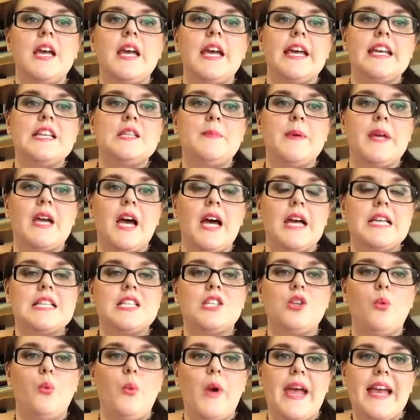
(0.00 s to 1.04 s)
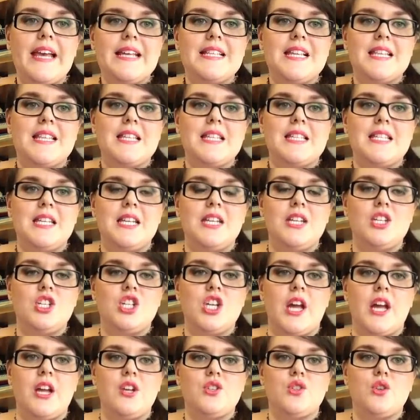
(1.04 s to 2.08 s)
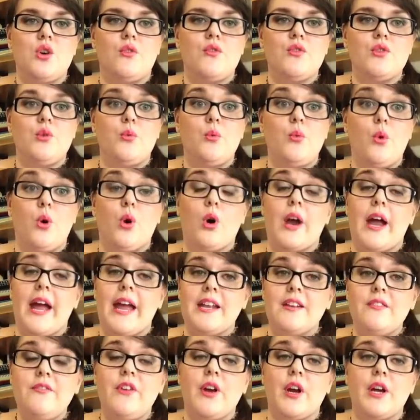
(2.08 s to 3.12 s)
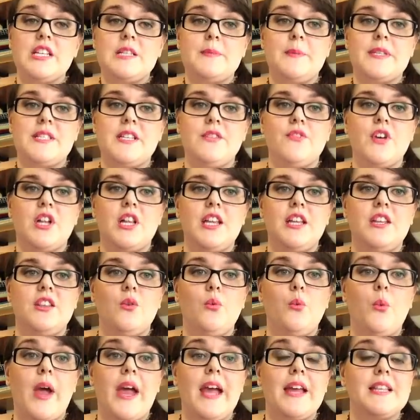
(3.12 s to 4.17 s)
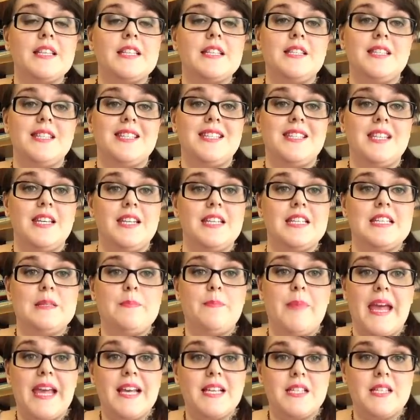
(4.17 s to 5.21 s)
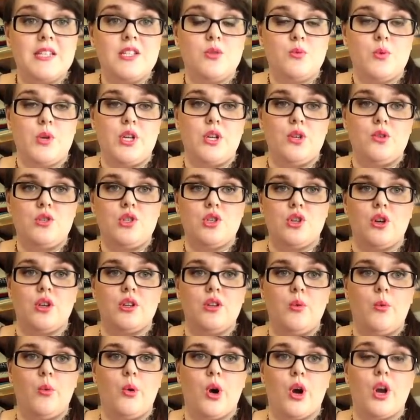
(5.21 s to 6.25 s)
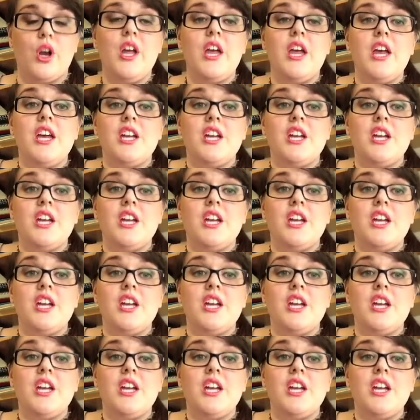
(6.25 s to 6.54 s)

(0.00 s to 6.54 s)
is because the ways that the city changed over the war, and very specifically the way the city spaces were used during the war,